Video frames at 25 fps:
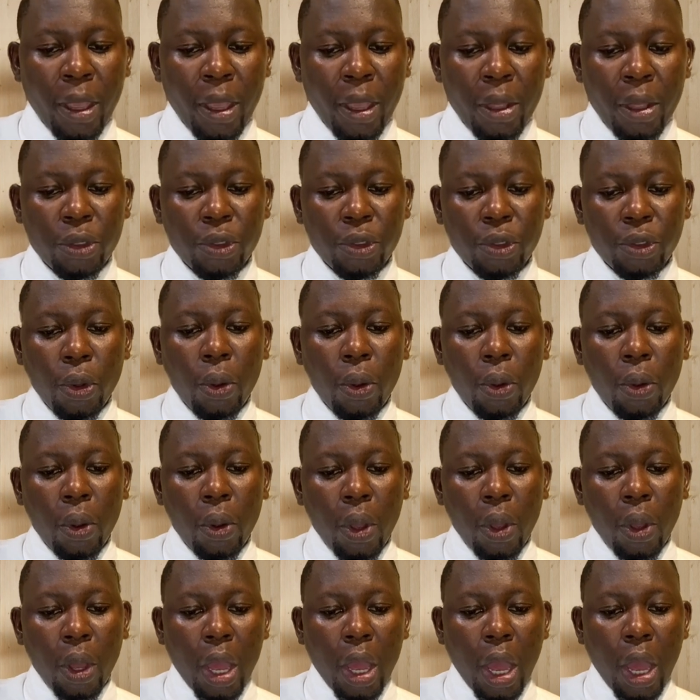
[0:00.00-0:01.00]
So
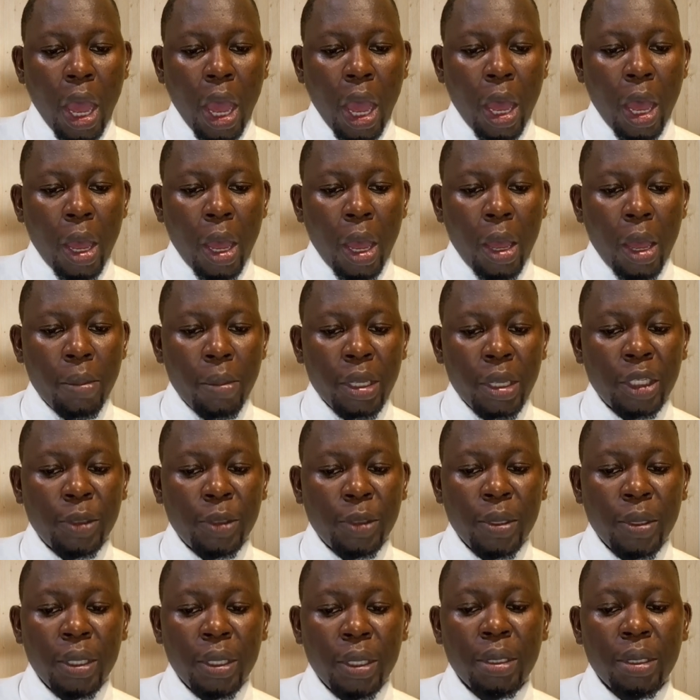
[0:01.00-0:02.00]
it's
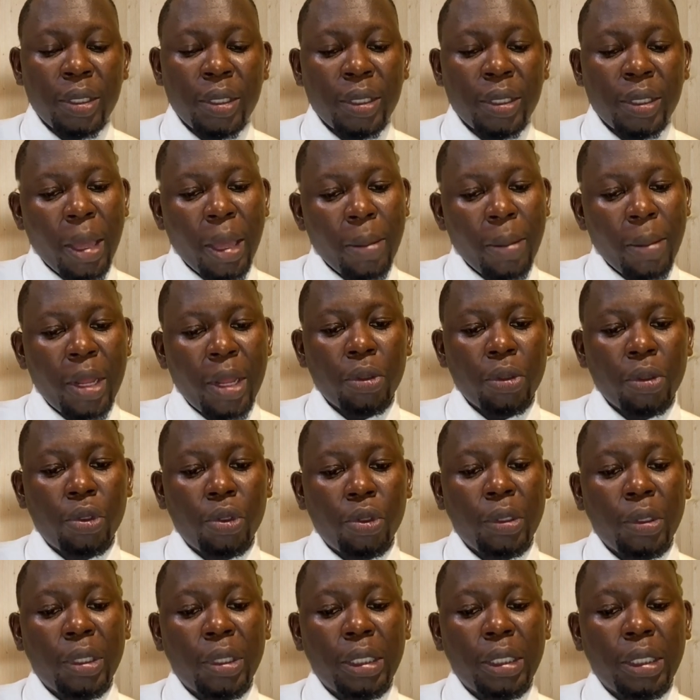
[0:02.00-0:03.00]
being stepped down
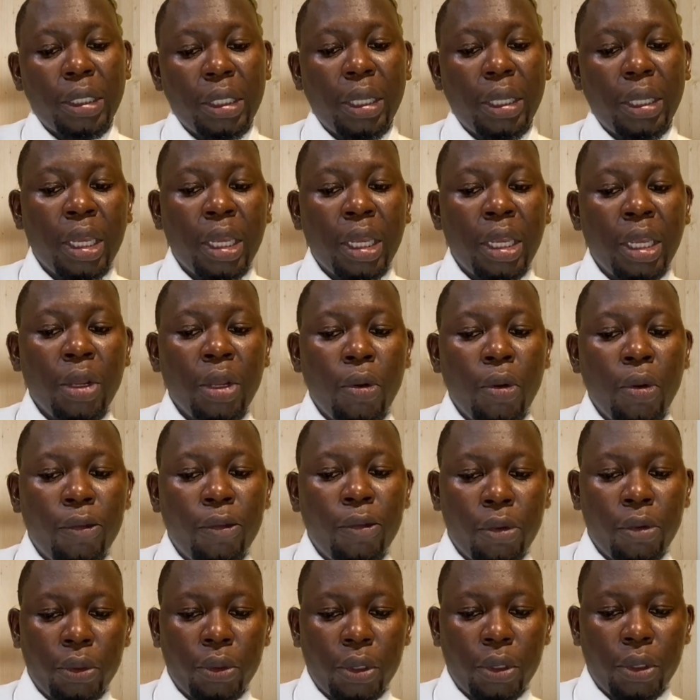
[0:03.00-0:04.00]
to 33
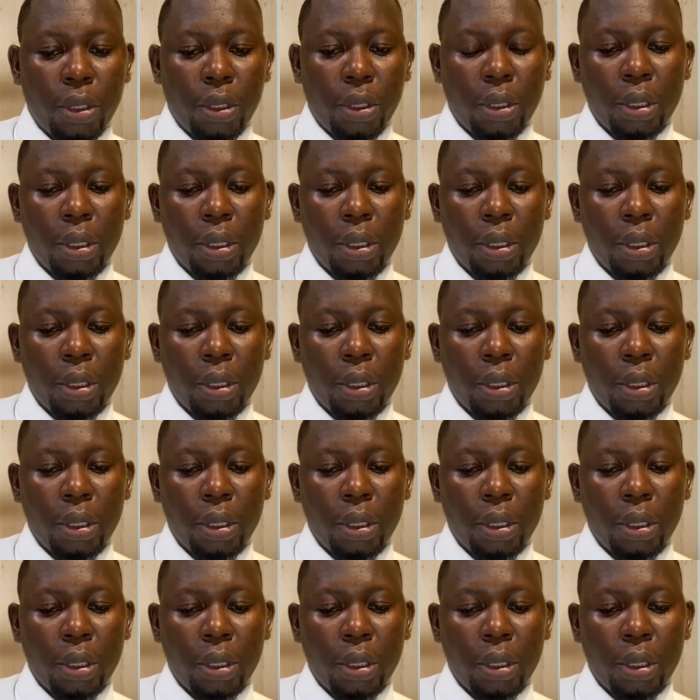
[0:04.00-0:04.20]
kilovolts.